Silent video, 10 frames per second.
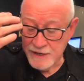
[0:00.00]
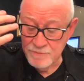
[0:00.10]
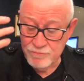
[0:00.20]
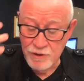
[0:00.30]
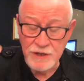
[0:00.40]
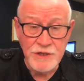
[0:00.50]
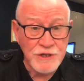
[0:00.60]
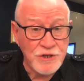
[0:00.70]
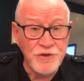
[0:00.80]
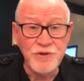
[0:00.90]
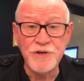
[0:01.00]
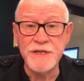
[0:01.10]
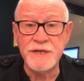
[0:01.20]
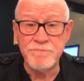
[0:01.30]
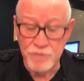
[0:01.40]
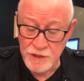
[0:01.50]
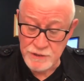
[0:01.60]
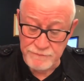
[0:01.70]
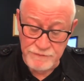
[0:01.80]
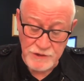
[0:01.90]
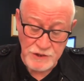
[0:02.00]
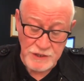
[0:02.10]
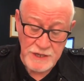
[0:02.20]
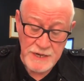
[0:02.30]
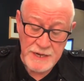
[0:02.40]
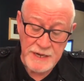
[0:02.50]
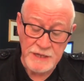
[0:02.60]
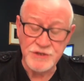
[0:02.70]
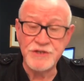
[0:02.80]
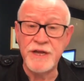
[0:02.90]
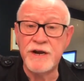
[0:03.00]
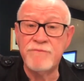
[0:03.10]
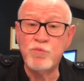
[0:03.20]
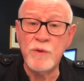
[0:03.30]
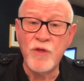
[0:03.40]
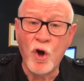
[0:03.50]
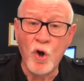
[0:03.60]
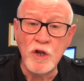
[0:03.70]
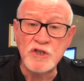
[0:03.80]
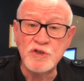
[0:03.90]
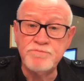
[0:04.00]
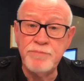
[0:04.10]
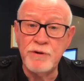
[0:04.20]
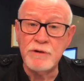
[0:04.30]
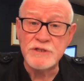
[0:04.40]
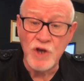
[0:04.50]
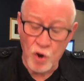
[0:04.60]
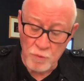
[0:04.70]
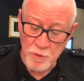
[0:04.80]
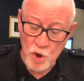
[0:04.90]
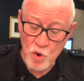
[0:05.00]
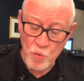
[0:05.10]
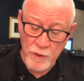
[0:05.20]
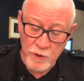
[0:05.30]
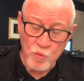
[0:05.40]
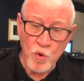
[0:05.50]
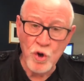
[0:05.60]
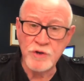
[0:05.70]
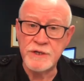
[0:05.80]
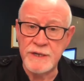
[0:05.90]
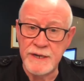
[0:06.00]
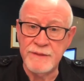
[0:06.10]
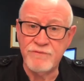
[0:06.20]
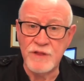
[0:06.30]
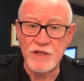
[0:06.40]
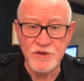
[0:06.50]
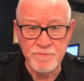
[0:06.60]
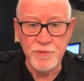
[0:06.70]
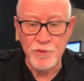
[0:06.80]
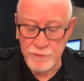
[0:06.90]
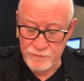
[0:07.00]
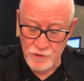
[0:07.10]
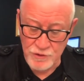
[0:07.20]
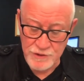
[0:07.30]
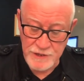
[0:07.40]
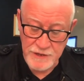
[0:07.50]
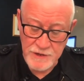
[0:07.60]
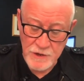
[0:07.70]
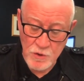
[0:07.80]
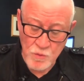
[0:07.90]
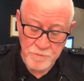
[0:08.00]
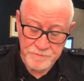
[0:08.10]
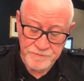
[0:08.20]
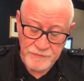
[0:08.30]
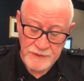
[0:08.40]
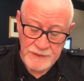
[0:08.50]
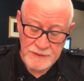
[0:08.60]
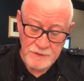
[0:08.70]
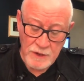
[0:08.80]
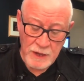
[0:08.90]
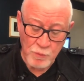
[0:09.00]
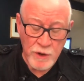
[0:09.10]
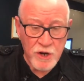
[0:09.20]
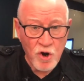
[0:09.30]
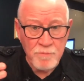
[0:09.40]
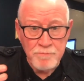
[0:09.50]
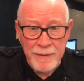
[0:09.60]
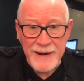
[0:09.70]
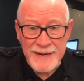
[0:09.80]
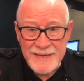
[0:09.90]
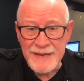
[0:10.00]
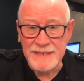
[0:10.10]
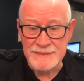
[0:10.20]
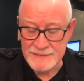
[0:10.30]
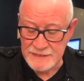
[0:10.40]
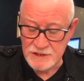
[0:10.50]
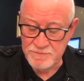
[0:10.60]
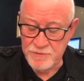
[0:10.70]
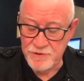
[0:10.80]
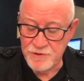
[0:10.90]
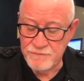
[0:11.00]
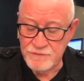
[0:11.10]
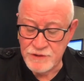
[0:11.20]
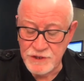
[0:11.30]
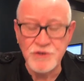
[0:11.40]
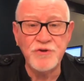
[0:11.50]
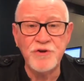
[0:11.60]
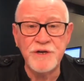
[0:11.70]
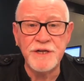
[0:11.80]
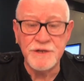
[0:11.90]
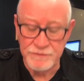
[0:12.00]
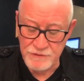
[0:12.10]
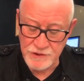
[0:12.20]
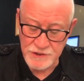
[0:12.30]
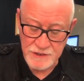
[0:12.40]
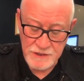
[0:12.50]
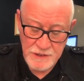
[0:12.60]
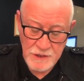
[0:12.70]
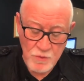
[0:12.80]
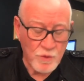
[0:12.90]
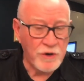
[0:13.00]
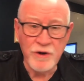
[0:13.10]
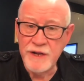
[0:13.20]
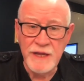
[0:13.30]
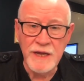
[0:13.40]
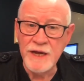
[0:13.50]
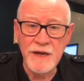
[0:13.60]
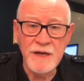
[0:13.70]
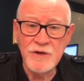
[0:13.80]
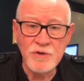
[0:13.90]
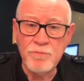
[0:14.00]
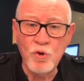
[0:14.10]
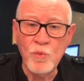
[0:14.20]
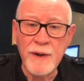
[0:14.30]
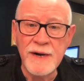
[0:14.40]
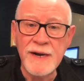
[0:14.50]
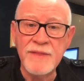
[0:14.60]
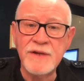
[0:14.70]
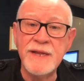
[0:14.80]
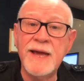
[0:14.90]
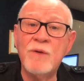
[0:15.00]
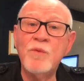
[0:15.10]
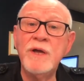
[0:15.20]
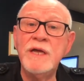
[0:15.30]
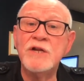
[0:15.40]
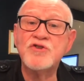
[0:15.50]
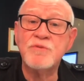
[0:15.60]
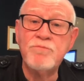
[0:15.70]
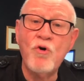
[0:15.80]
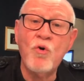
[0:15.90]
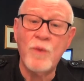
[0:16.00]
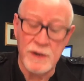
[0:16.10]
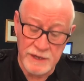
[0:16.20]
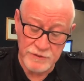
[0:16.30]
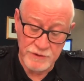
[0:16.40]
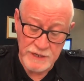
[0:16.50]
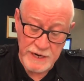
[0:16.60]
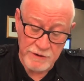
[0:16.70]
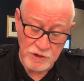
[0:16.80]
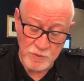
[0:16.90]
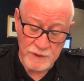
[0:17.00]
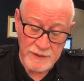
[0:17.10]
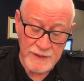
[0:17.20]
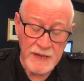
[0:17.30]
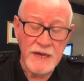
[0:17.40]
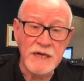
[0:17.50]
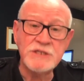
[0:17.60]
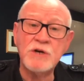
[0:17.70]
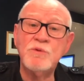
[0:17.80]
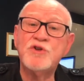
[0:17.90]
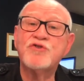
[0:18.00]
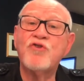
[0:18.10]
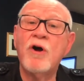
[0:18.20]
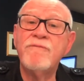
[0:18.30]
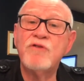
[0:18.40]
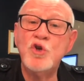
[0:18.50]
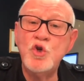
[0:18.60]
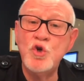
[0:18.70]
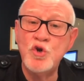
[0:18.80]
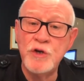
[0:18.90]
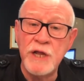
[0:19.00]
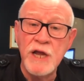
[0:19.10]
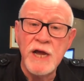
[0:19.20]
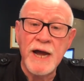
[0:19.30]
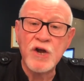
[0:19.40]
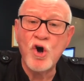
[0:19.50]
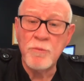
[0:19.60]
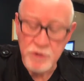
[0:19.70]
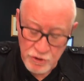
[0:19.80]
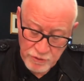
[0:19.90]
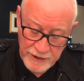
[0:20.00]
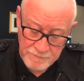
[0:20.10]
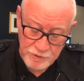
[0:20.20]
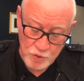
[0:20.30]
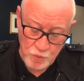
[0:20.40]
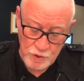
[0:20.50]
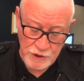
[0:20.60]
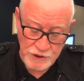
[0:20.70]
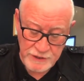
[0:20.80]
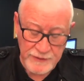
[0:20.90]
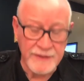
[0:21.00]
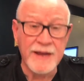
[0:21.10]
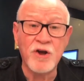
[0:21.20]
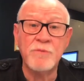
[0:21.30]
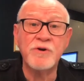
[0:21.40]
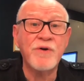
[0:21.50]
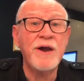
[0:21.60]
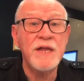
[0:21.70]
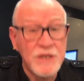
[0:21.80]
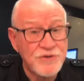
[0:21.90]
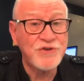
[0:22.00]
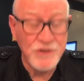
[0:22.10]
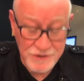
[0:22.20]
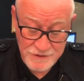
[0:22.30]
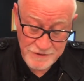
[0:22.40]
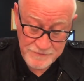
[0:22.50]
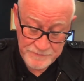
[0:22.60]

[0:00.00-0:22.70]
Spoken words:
can bring disunity and bring division instead of, with the Holy Spirit's help, we're to work together for that spirit of unity. And we combat against that spirit of disunity and division. We're not here to pull one another down. We're here to support one another, encourage one another. And so we strive for unity, a common ground between each other. And that common ground is Jesus.